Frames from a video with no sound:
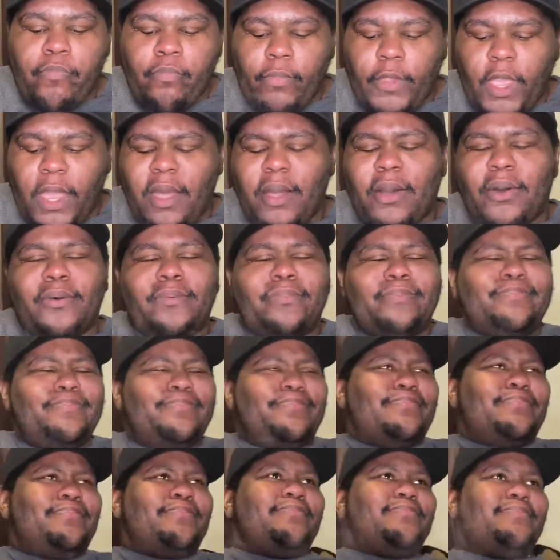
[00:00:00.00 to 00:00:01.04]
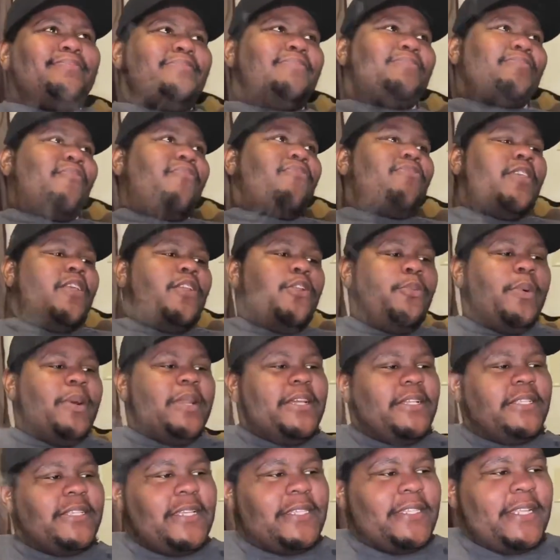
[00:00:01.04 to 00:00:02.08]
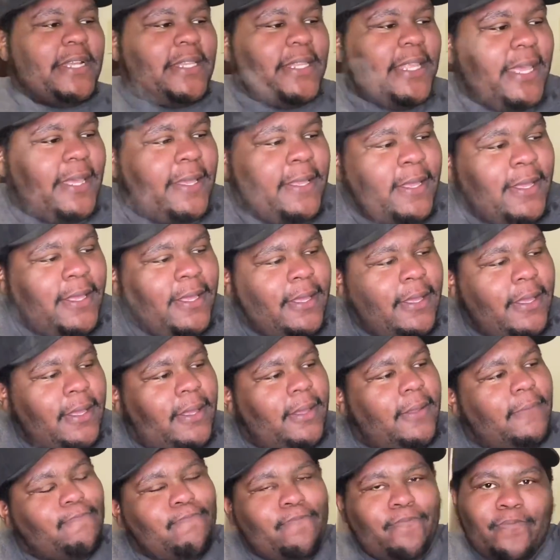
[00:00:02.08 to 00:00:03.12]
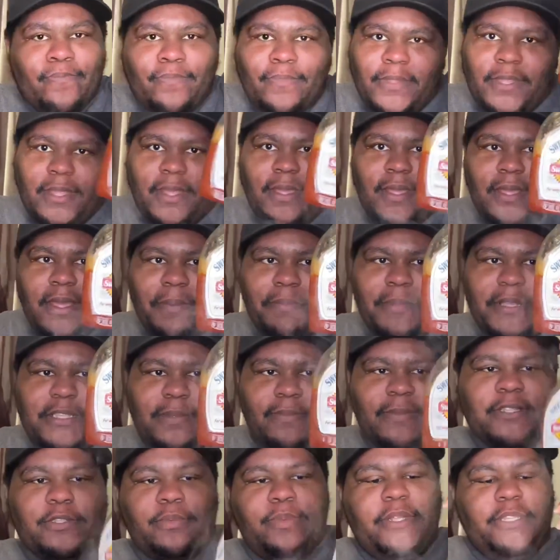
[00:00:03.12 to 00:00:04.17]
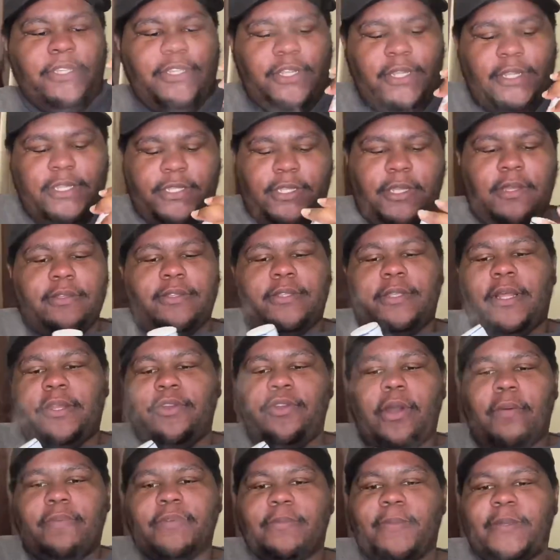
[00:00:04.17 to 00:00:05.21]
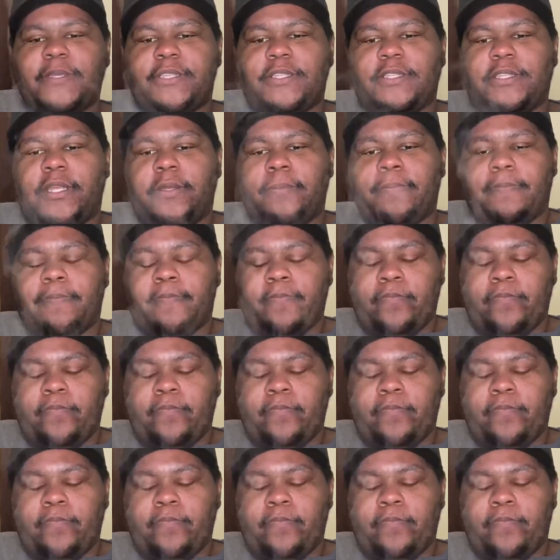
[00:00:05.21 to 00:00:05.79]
Oh, no wonder it tastes like that. I'm missing my sweet chili sauce. I knew I was missing something.